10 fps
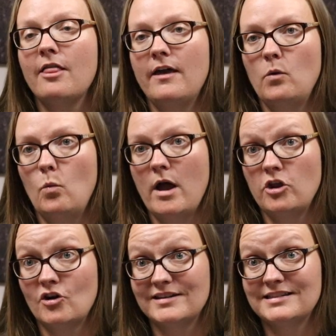than what
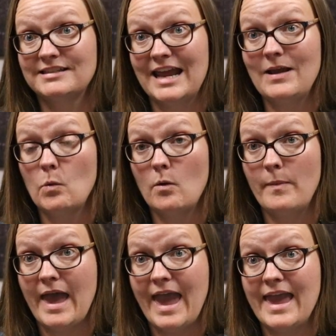your estate will
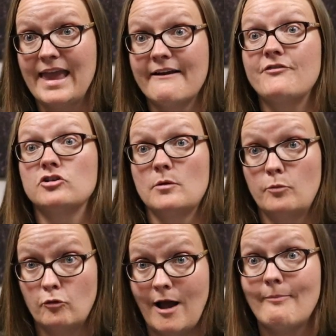pay if there's a
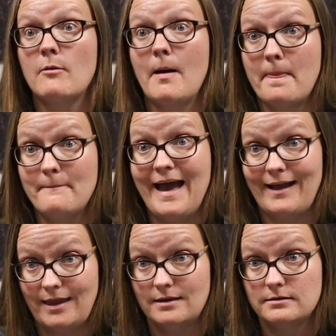problem on the
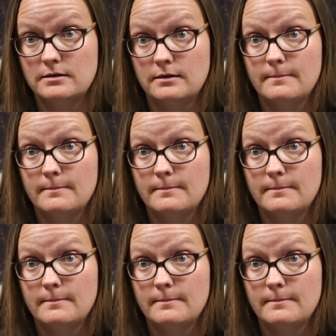back end.